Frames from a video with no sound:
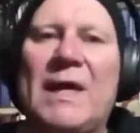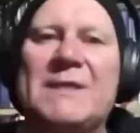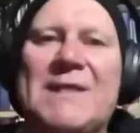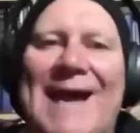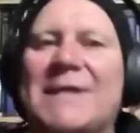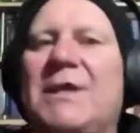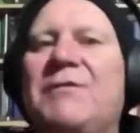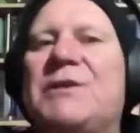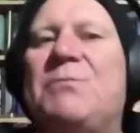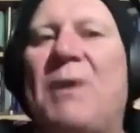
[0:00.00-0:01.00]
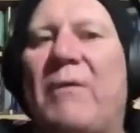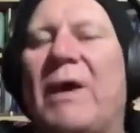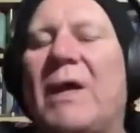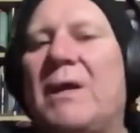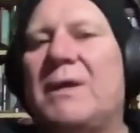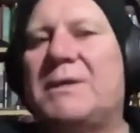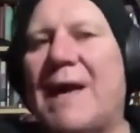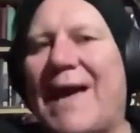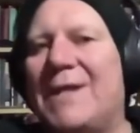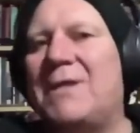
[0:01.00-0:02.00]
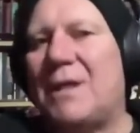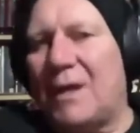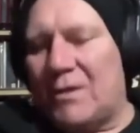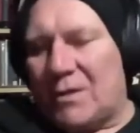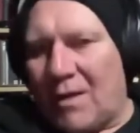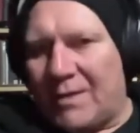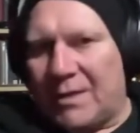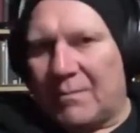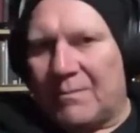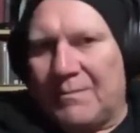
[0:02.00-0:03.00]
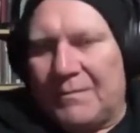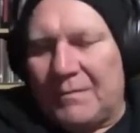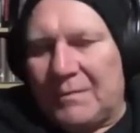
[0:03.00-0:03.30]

its active spirit to enter inside them.